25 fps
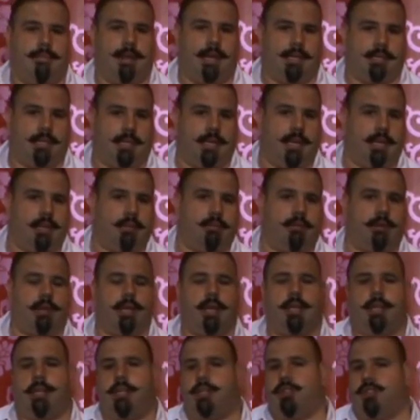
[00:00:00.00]
back together
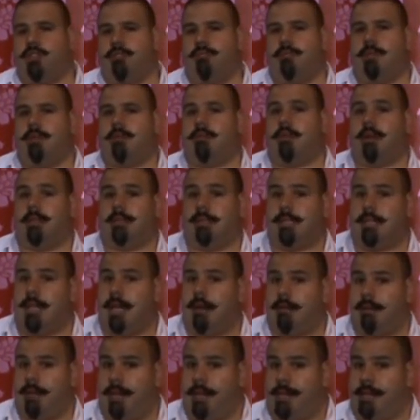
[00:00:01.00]
again, and you should be right to
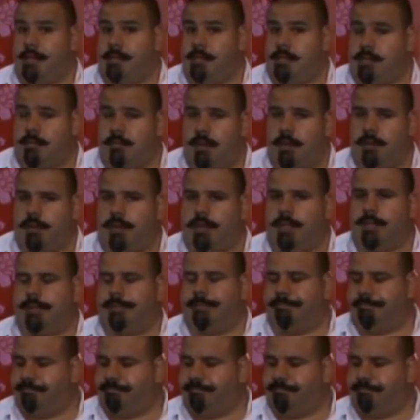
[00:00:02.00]
go ahead and smoke it.